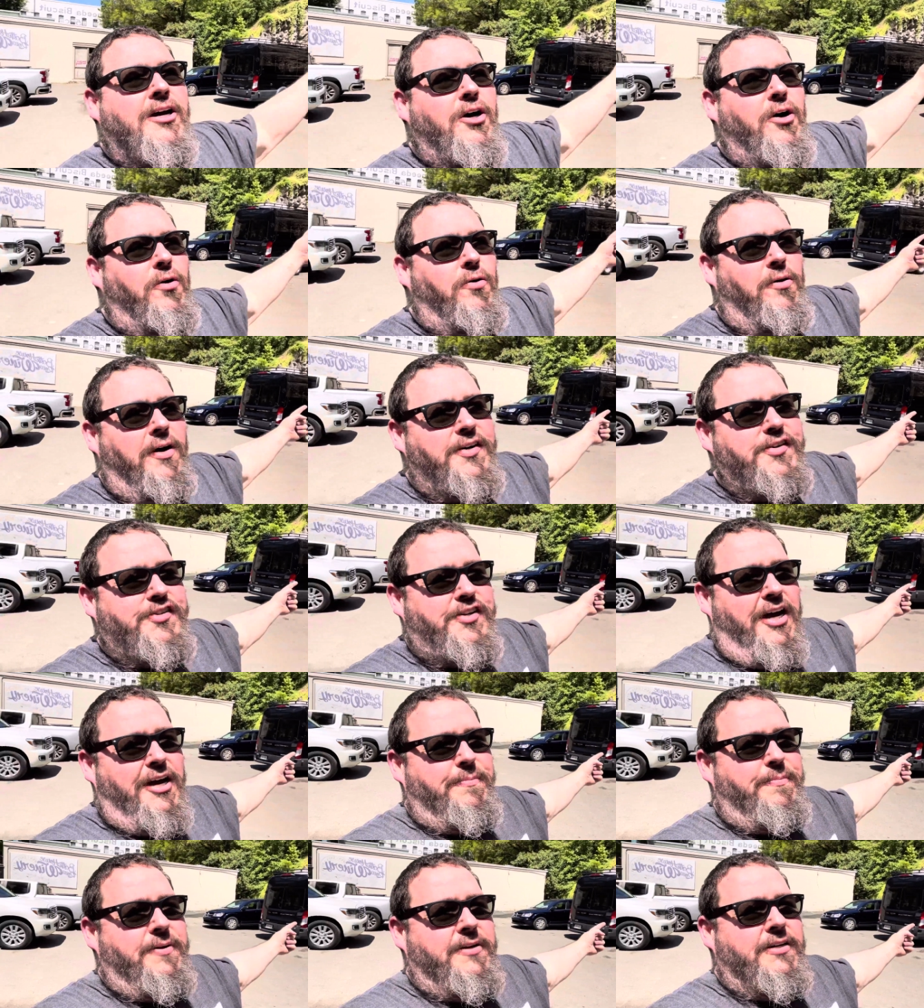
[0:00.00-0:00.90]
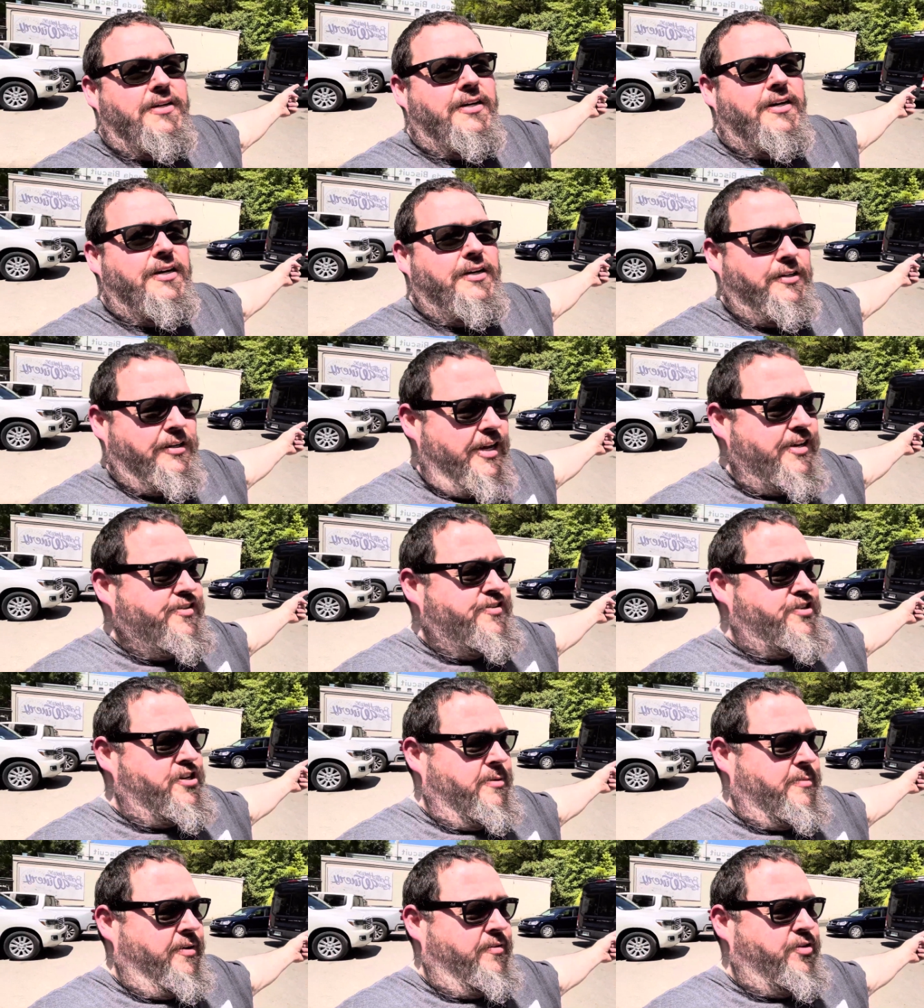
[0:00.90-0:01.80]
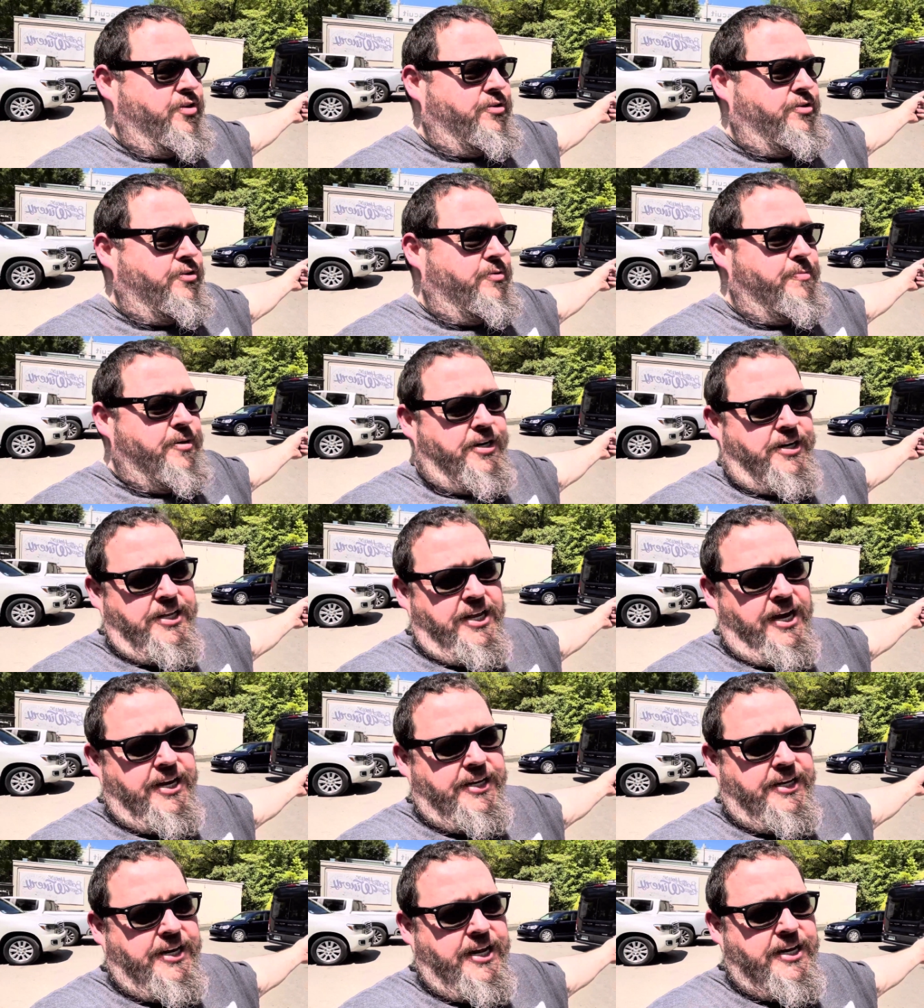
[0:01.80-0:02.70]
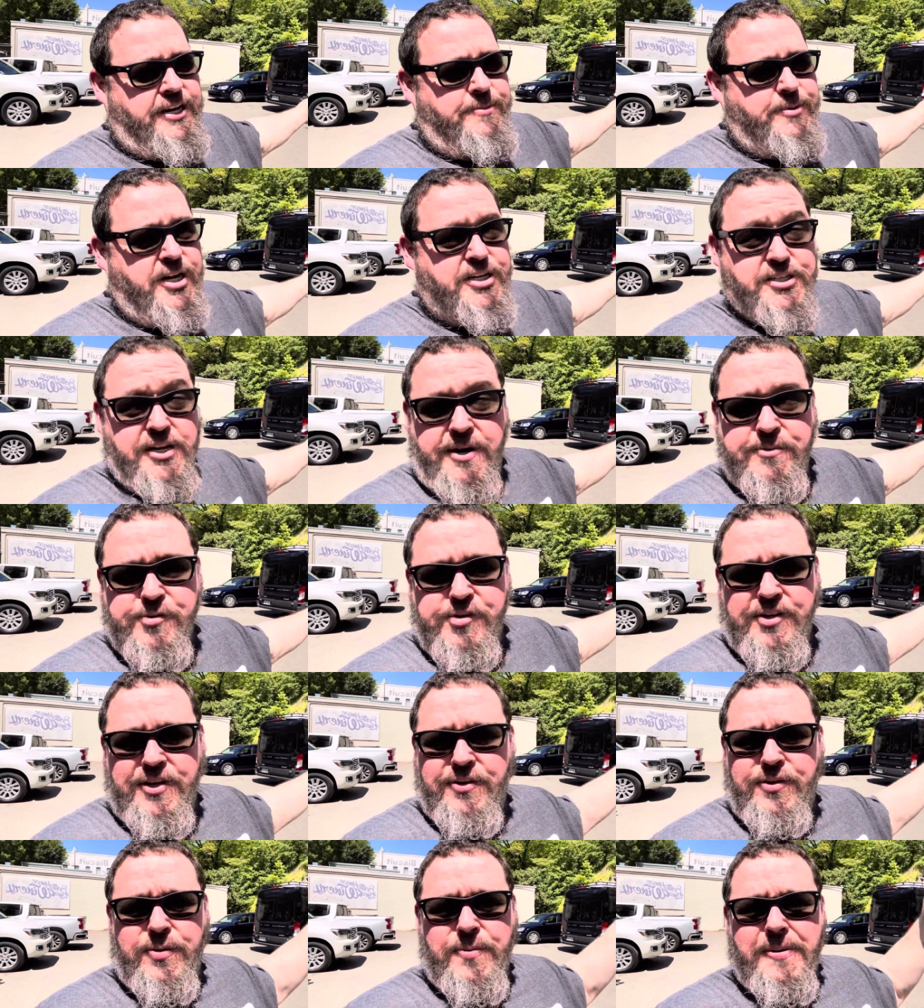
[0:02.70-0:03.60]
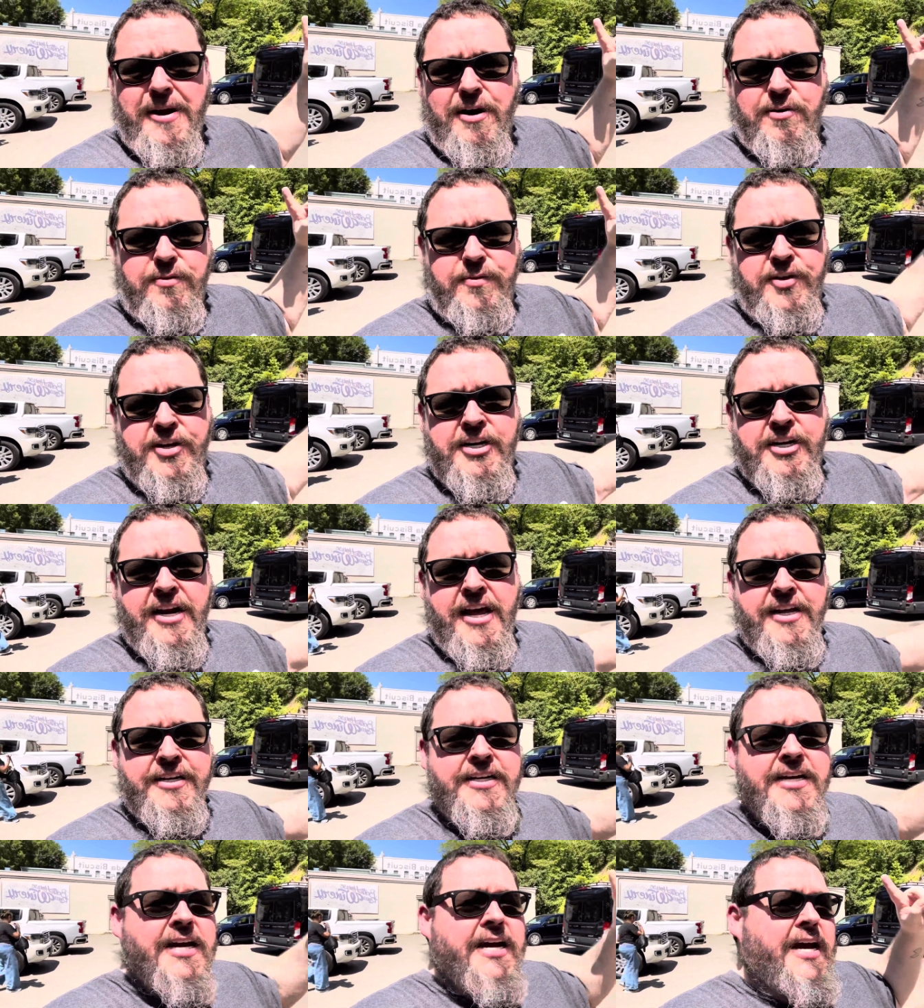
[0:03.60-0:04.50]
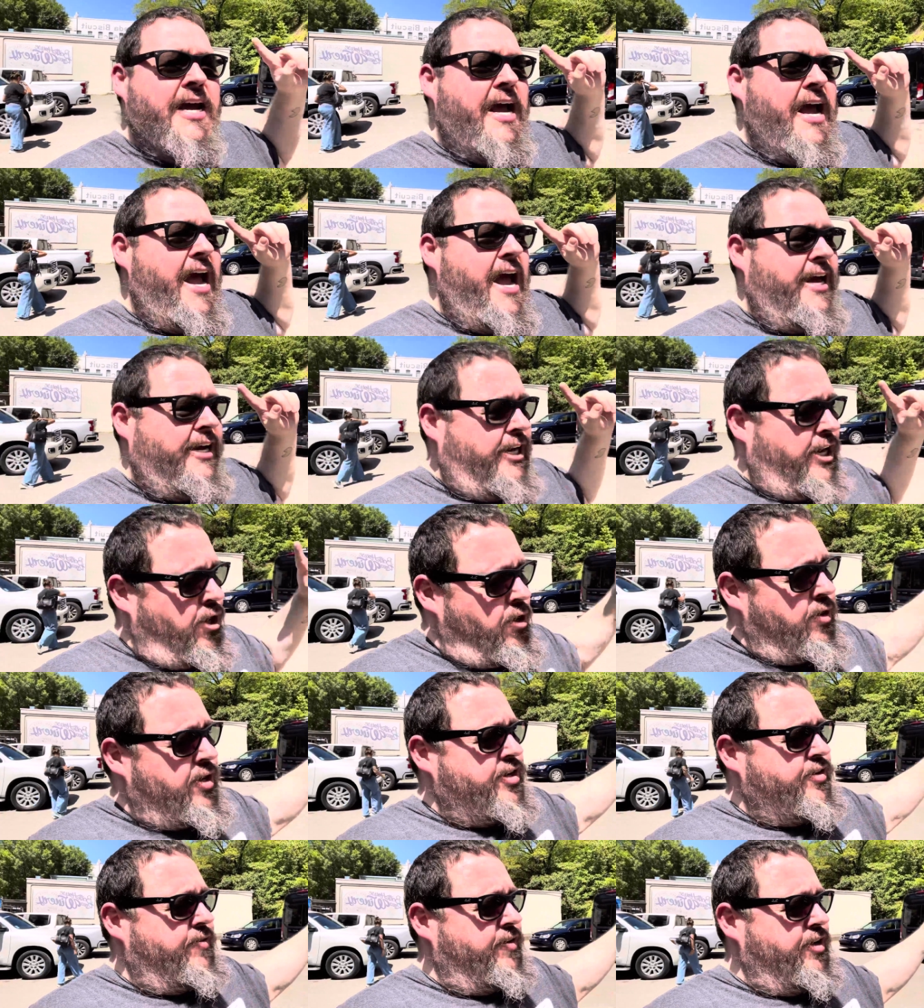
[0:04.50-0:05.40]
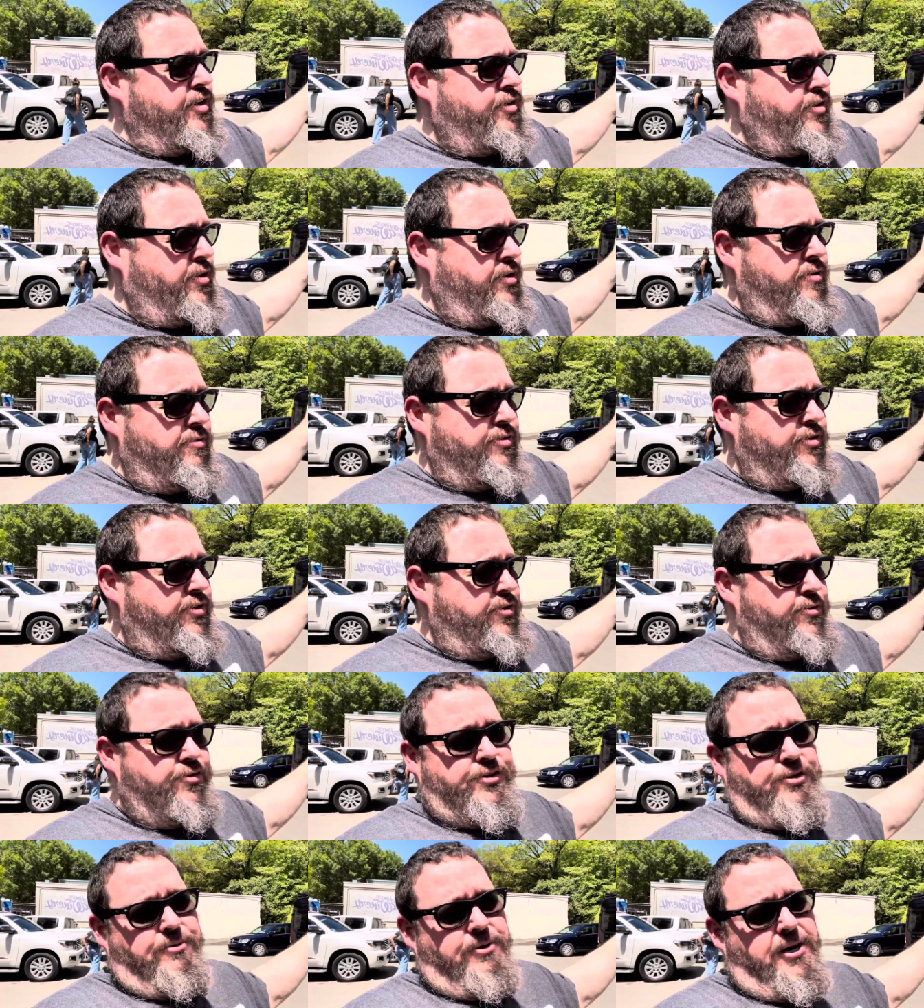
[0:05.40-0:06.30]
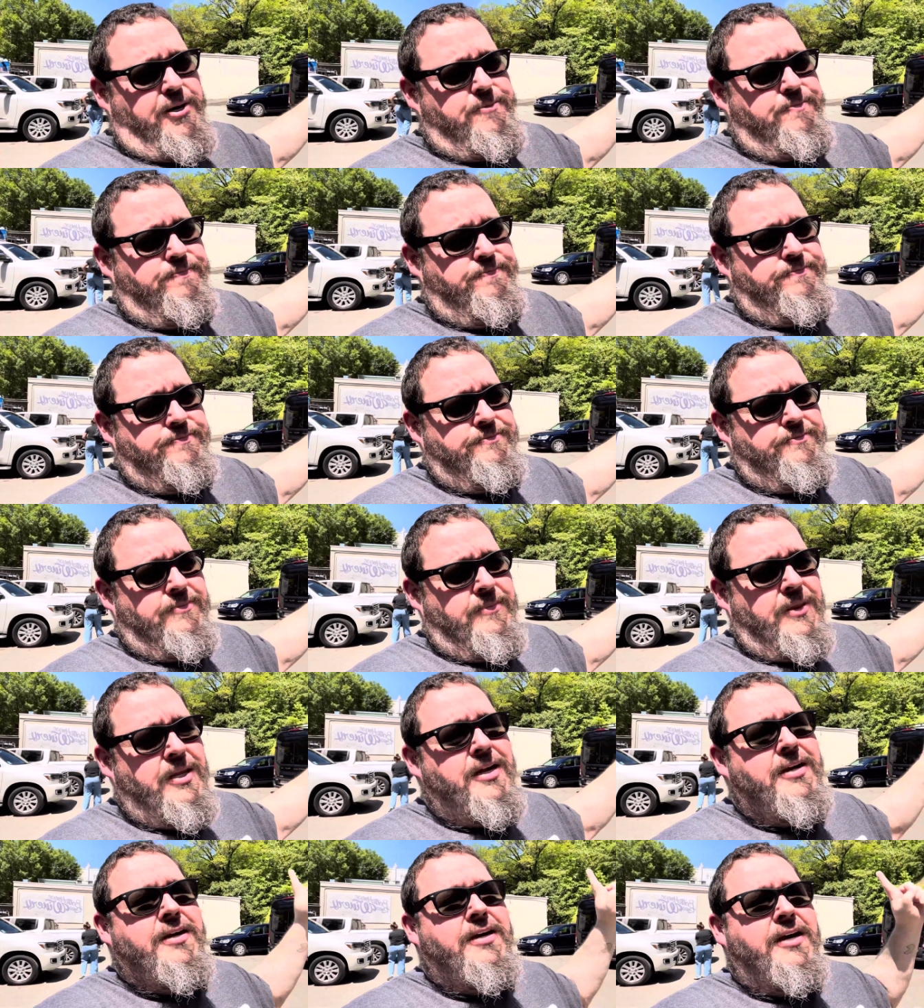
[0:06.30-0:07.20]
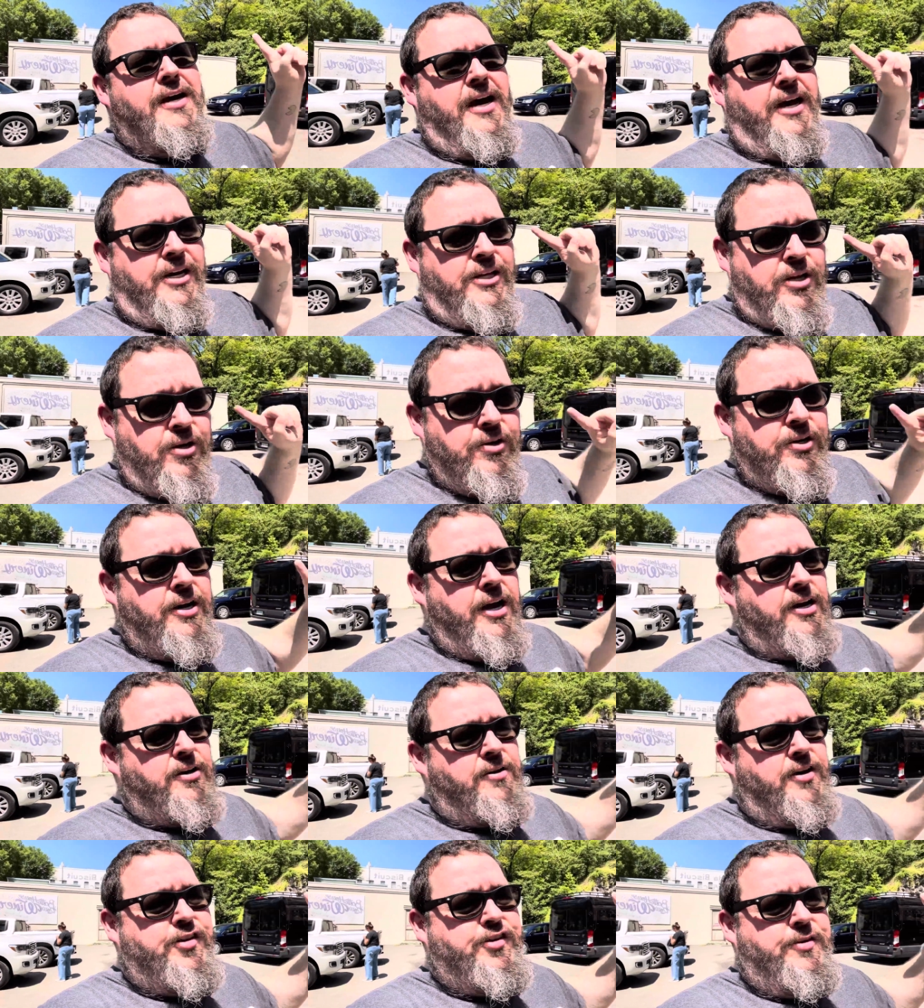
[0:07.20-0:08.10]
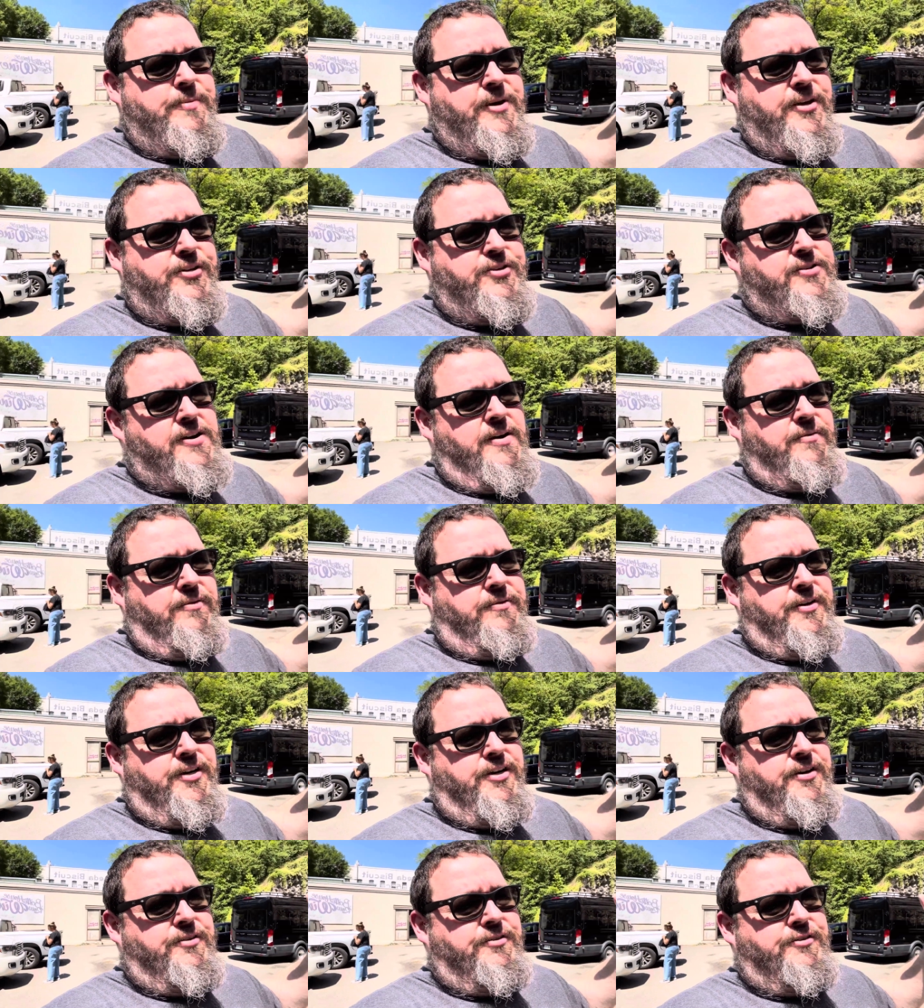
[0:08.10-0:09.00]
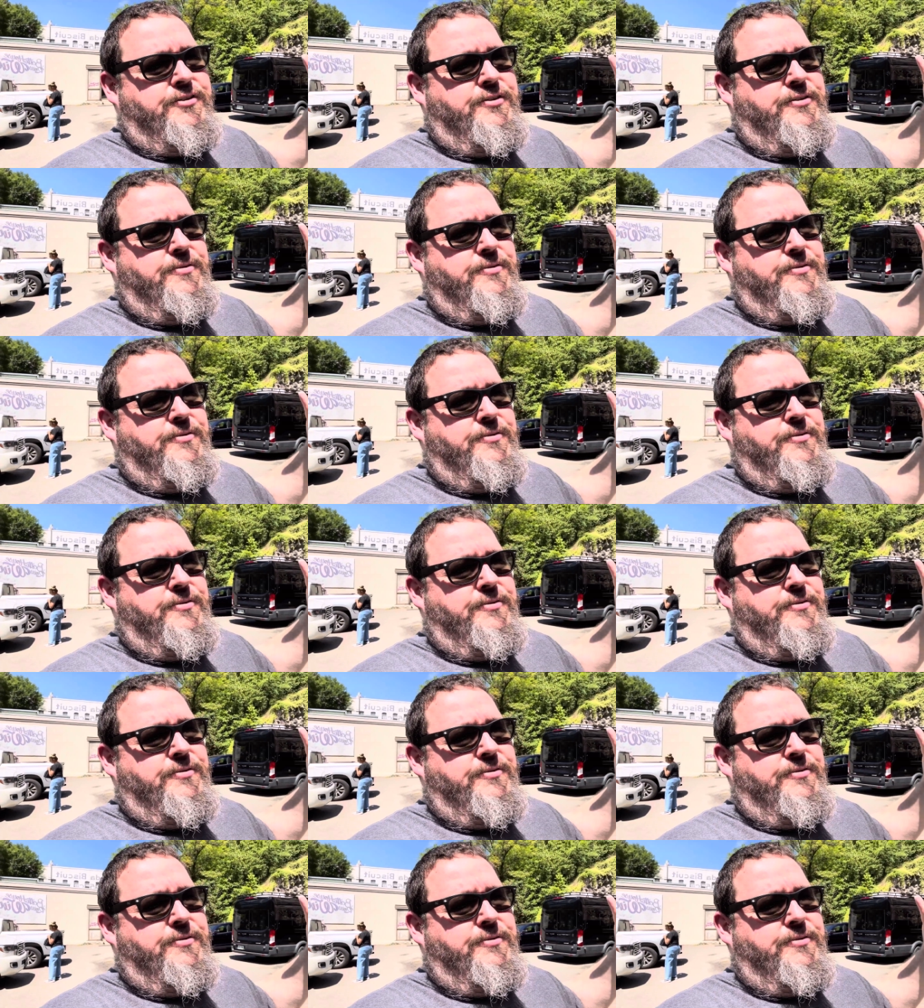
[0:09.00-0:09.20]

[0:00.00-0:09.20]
What's up? Ladies and gentlemen of YouTube, Boogie2988 coming at you live once again to the power of the internet. And I know these videos don't always do so well. And I know you're not crazy about the travel videos.